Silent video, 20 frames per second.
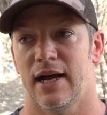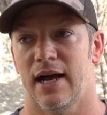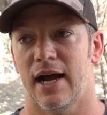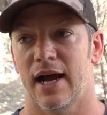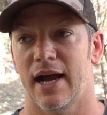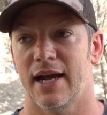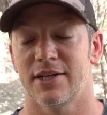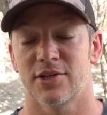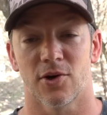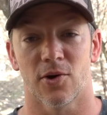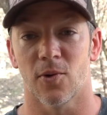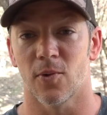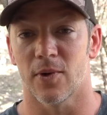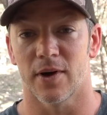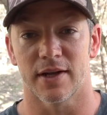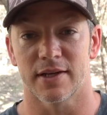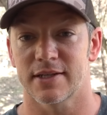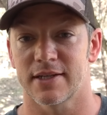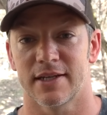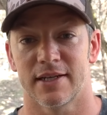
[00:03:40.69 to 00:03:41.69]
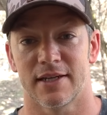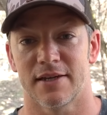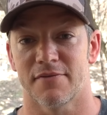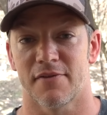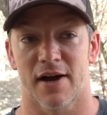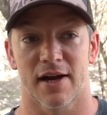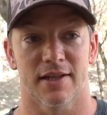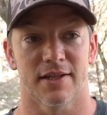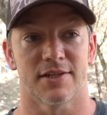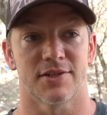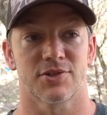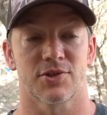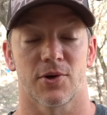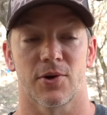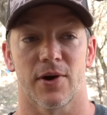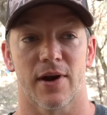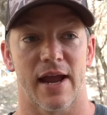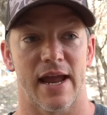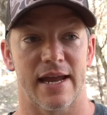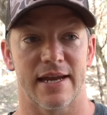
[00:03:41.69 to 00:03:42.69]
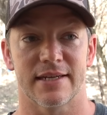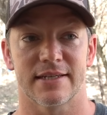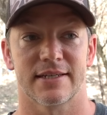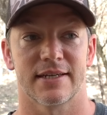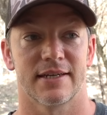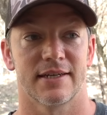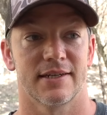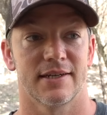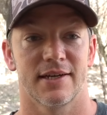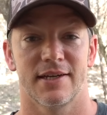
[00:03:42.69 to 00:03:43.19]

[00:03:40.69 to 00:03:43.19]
I don't want any violence or hate